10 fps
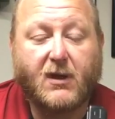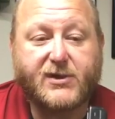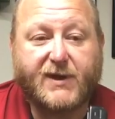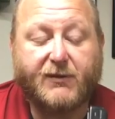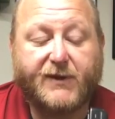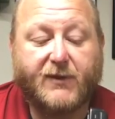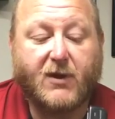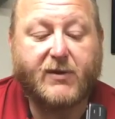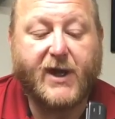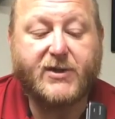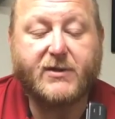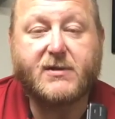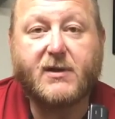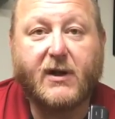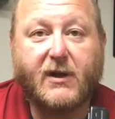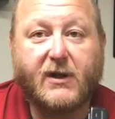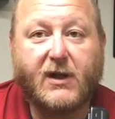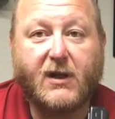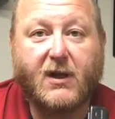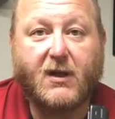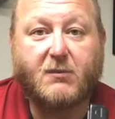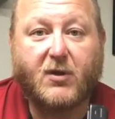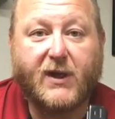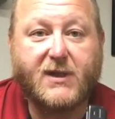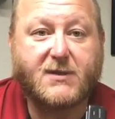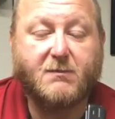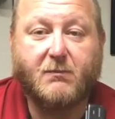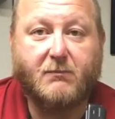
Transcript: several different locations, and the police